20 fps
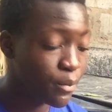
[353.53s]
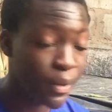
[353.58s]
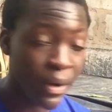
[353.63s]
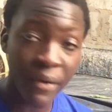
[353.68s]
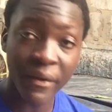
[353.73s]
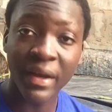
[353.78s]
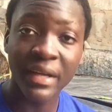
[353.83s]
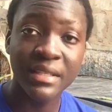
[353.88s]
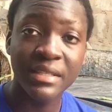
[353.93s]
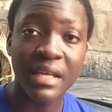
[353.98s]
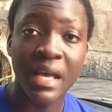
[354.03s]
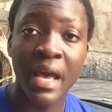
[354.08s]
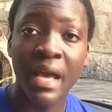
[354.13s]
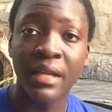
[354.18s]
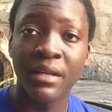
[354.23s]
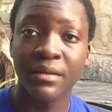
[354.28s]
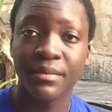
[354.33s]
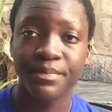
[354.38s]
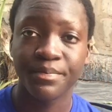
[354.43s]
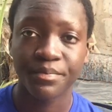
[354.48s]
parents
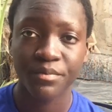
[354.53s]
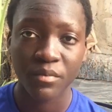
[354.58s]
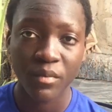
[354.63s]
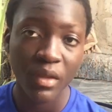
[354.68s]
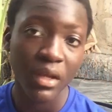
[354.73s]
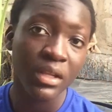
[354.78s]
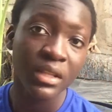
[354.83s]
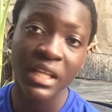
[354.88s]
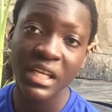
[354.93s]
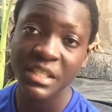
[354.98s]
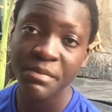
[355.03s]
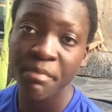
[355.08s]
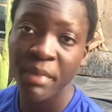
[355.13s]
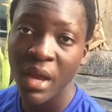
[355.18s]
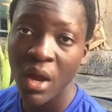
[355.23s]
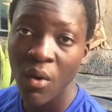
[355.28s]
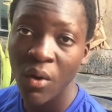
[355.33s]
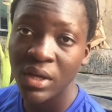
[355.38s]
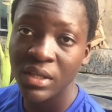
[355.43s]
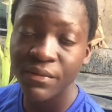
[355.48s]
and the
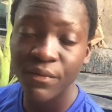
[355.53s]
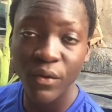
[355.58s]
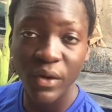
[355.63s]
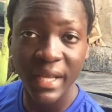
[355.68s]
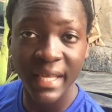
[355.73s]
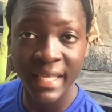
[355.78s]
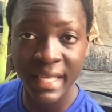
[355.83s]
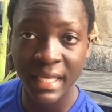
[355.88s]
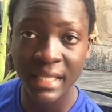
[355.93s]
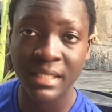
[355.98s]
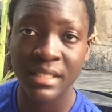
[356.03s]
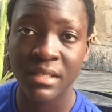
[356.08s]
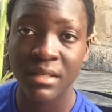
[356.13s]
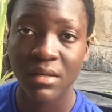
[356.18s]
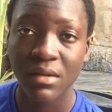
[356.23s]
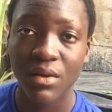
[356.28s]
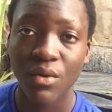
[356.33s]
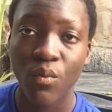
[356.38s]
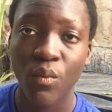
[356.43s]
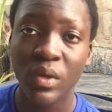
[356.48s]
spare ones for the kids,
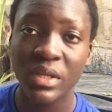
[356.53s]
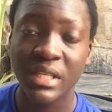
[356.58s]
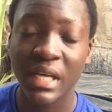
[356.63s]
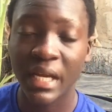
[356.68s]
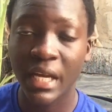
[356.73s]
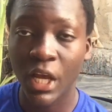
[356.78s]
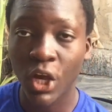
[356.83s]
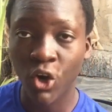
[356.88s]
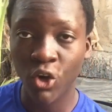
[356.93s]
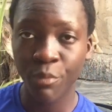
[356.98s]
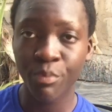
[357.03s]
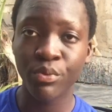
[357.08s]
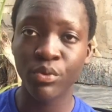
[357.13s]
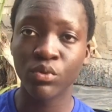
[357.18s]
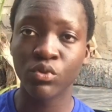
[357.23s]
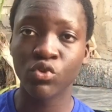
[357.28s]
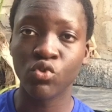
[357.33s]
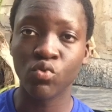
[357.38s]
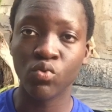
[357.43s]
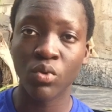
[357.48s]
which can help
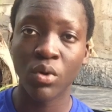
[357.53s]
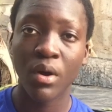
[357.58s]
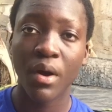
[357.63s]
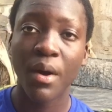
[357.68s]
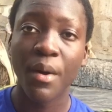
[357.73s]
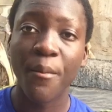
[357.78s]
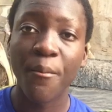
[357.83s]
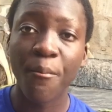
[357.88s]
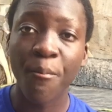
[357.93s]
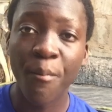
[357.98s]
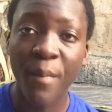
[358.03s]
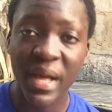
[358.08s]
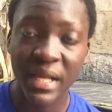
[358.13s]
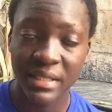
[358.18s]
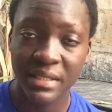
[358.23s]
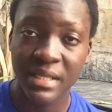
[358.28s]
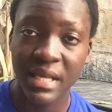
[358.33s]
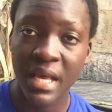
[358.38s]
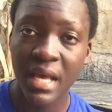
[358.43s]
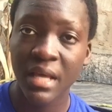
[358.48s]
you to
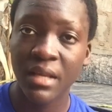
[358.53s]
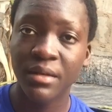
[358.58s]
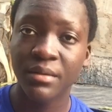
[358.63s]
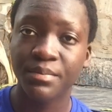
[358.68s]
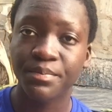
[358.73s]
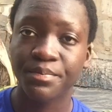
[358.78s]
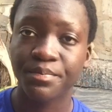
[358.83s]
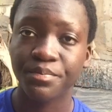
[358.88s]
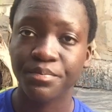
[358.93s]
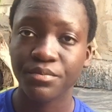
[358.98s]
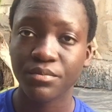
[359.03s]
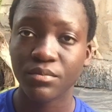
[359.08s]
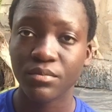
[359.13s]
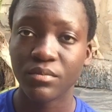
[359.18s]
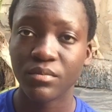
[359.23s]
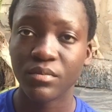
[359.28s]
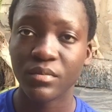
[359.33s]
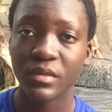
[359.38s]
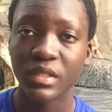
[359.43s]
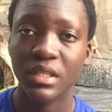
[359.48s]
maintain
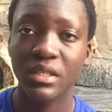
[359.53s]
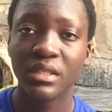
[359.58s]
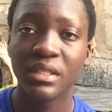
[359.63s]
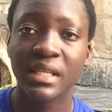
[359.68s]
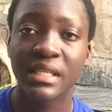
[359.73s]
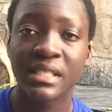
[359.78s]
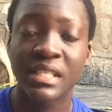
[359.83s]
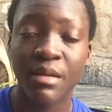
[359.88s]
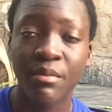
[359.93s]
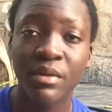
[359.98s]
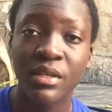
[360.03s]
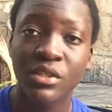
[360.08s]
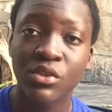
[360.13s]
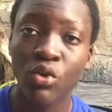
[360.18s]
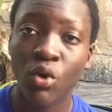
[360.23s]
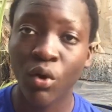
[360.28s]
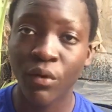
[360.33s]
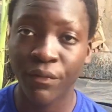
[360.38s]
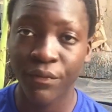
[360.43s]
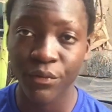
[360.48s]
the
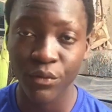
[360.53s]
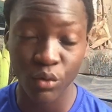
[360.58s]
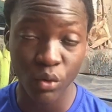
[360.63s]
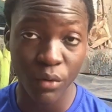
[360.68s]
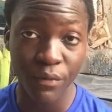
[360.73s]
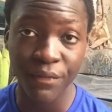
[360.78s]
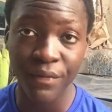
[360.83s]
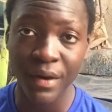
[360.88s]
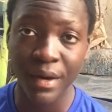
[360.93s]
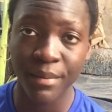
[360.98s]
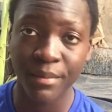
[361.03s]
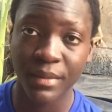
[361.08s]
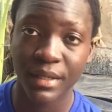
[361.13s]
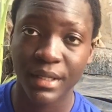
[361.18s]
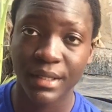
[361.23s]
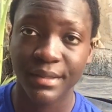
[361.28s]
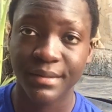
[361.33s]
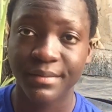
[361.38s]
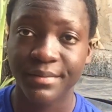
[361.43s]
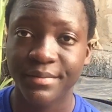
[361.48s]
stability of your farm.
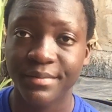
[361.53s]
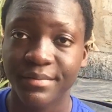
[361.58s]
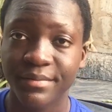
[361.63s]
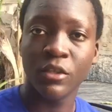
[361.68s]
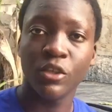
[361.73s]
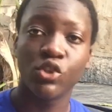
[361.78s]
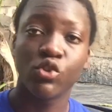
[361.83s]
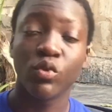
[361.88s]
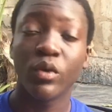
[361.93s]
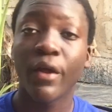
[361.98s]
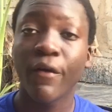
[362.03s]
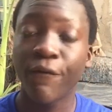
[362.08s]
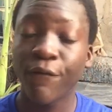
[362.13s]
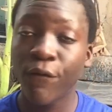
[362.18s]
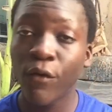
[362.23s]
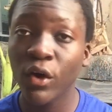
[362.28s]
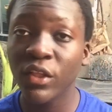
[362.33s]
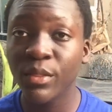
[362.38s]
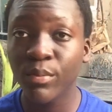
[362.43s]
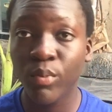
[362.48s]
So the
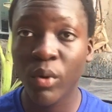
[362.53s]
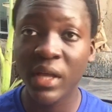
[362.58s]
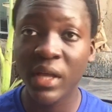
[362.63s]
fourth